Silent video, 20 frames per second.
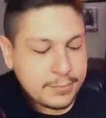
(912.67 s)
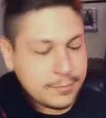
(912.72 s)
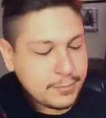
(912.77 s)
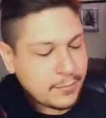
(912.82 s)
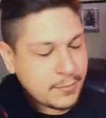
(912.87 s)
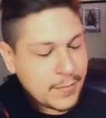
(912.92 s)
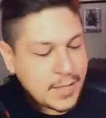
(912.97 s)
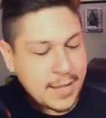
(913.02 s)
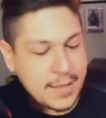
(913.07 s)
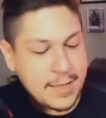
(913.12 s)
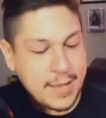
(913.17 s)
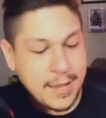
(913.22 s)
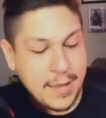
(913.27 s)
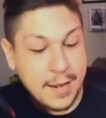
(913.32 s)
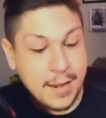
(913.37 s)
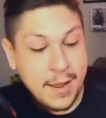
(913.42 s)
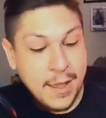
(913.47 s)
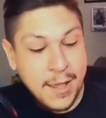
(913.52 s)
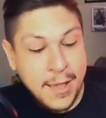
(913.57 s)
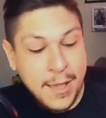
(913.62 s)
and then
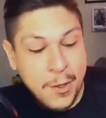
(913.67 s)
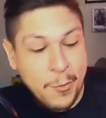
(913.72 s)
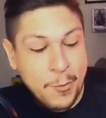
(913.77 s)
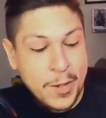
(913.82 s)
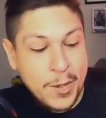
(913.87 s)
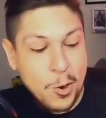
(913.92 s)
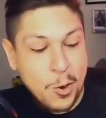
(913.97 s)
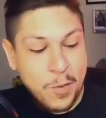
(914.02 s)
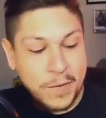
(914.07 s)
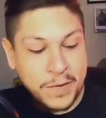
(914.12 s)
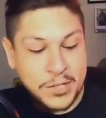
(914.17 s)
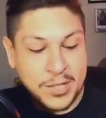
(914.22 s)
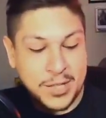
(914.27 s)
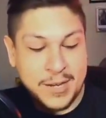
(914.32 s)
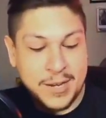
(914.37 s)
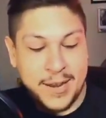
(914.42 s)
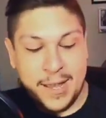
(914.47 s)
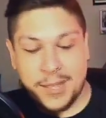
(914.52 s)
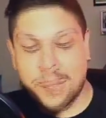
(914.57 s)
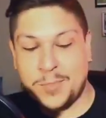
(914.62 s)
we go over to the
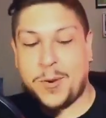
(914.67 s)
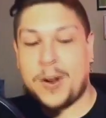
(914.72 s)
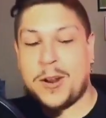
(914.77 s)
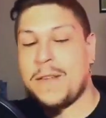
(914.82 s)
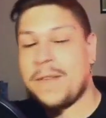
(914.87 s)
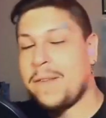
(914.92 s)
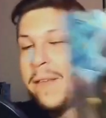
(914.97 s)
next part of it